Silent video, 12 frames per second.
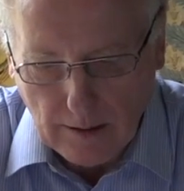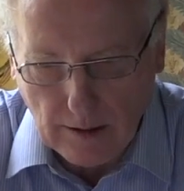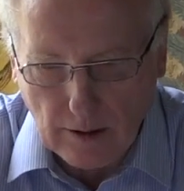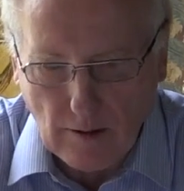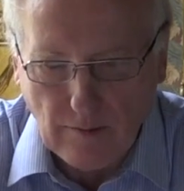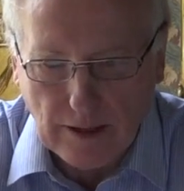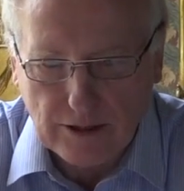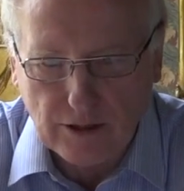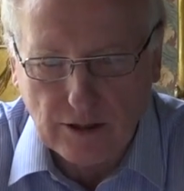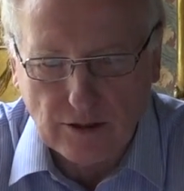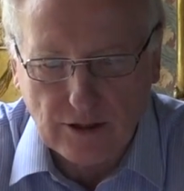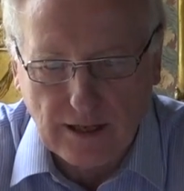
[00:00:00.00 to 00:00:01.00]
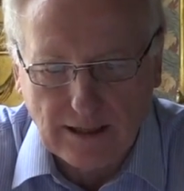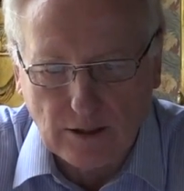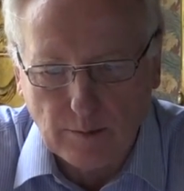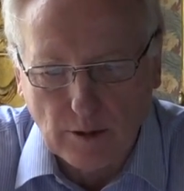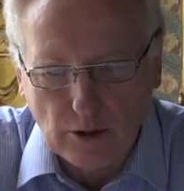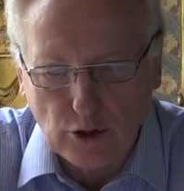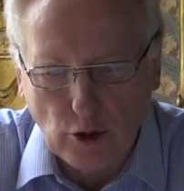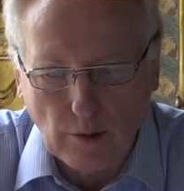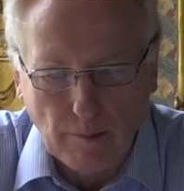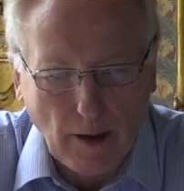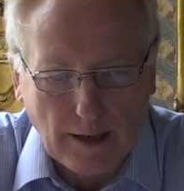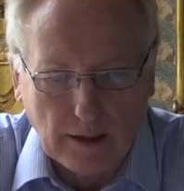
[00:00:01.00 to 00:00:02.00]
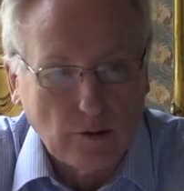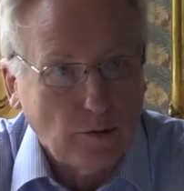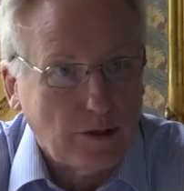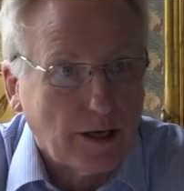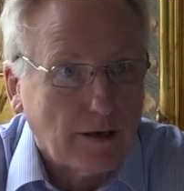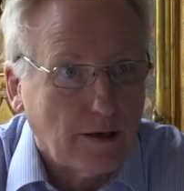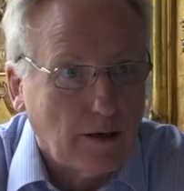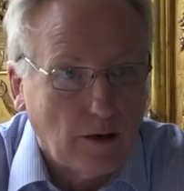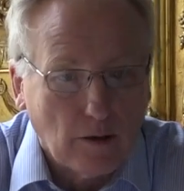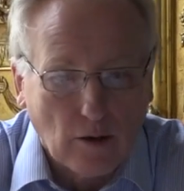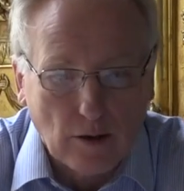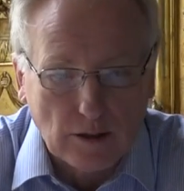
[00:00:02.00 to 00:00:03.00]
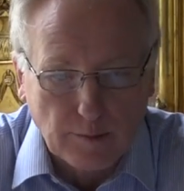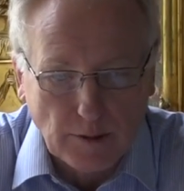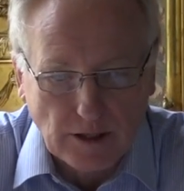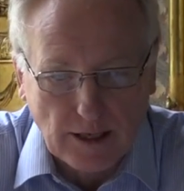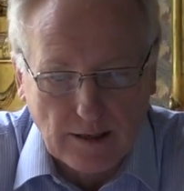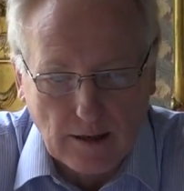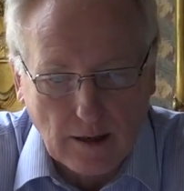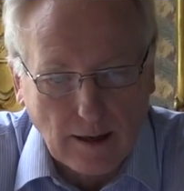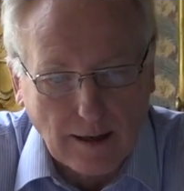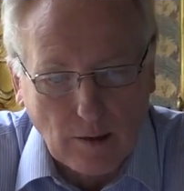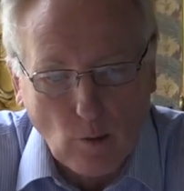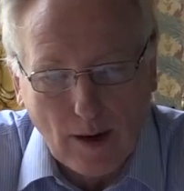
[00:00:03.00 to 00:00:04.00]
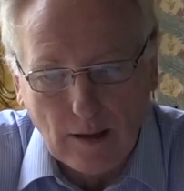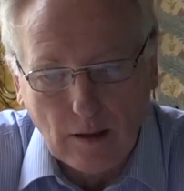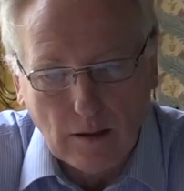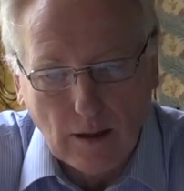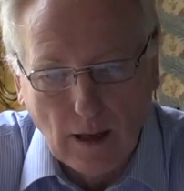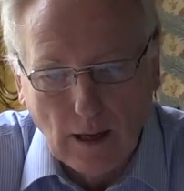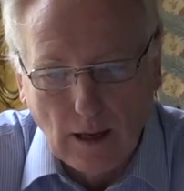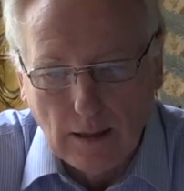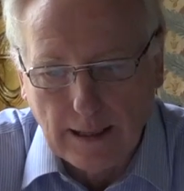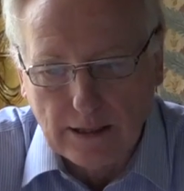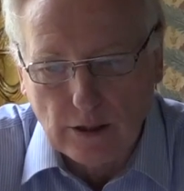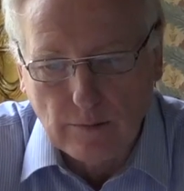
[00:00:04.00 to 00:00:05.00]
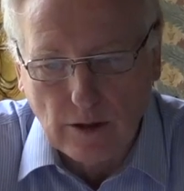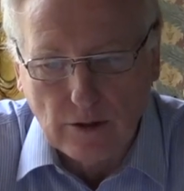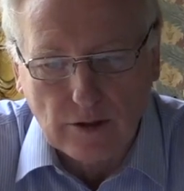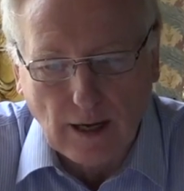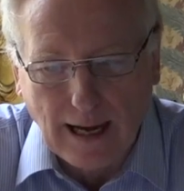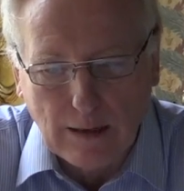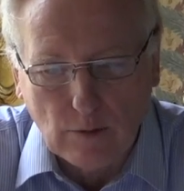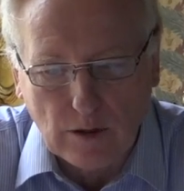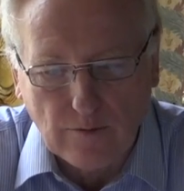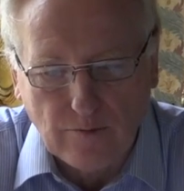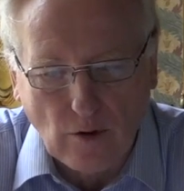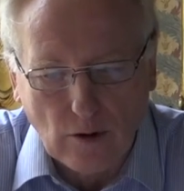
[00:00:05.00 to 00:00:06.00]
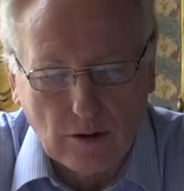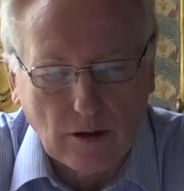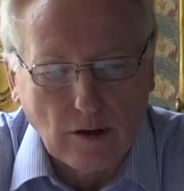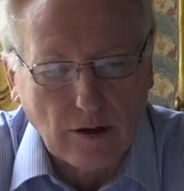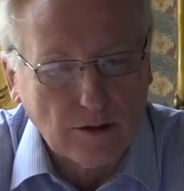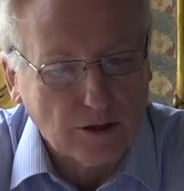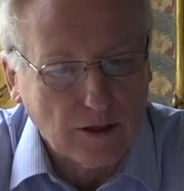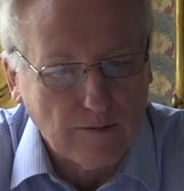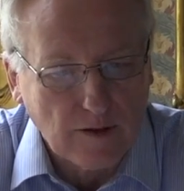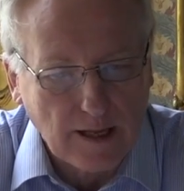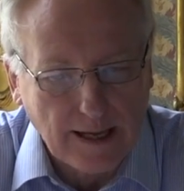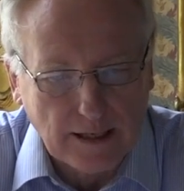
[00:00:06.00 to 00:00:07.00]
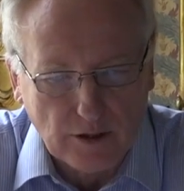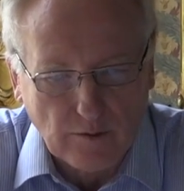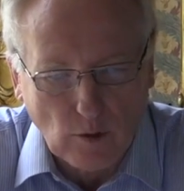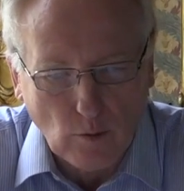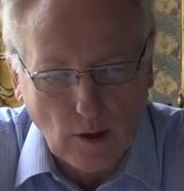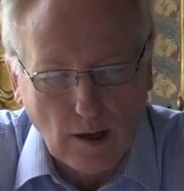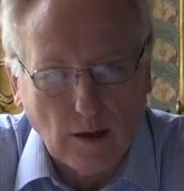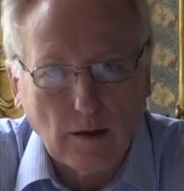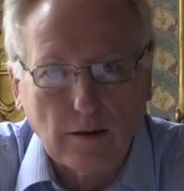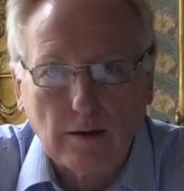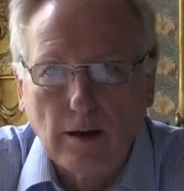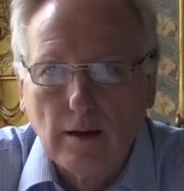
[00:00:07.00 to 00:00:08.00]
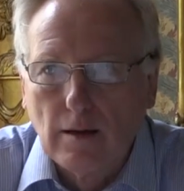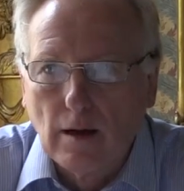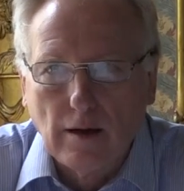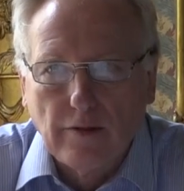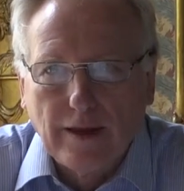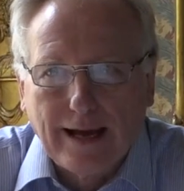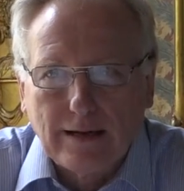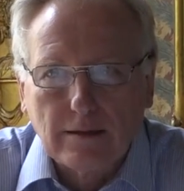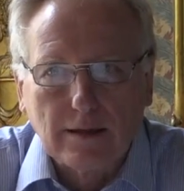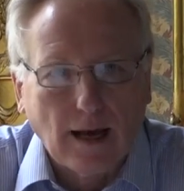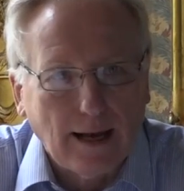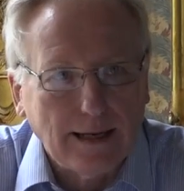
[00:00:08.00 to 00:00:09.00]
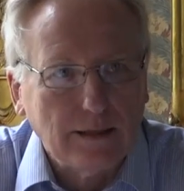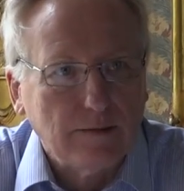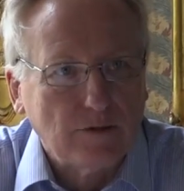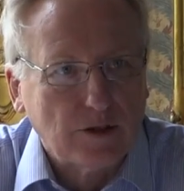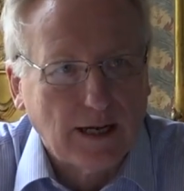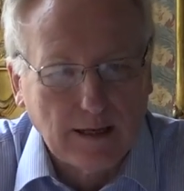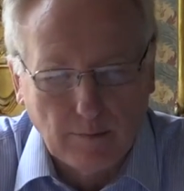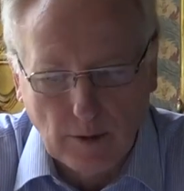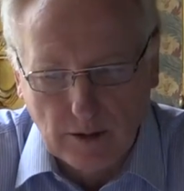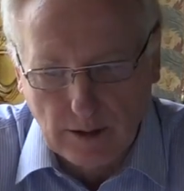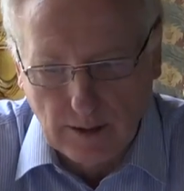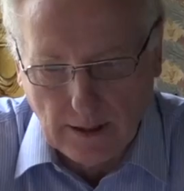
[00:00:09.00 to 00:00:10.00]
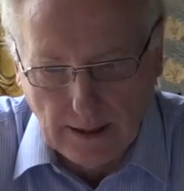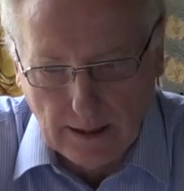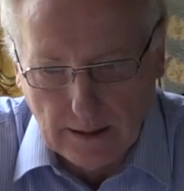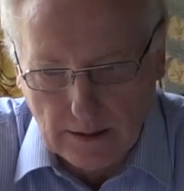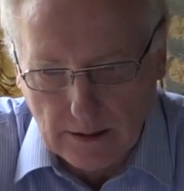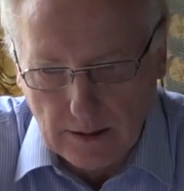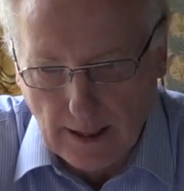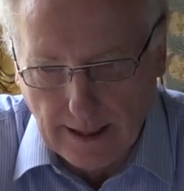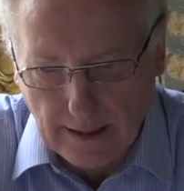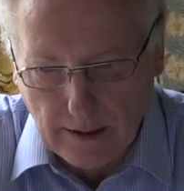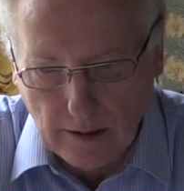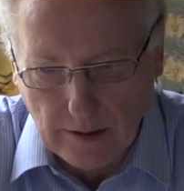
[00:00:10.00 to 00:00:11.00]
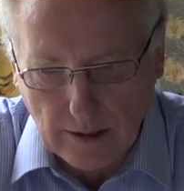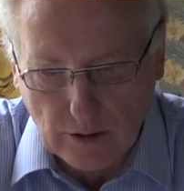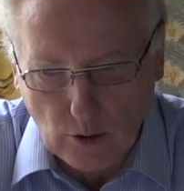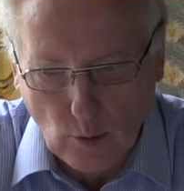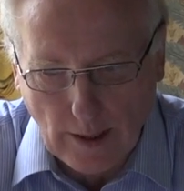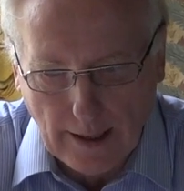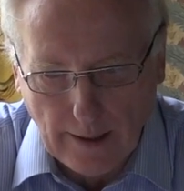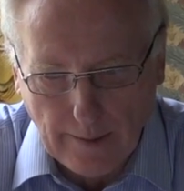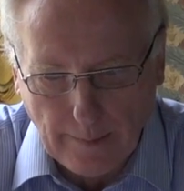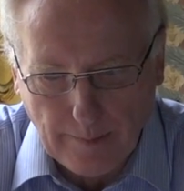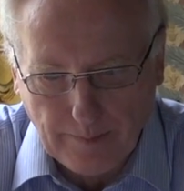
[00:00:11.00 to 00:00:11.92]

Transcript: The novelist and statesman John Buchan, who didn't know Lawrence particularly well, later wrote, "I would have followed Lawrence over the edge of the world," and that kind of statement is echoed elsewhere.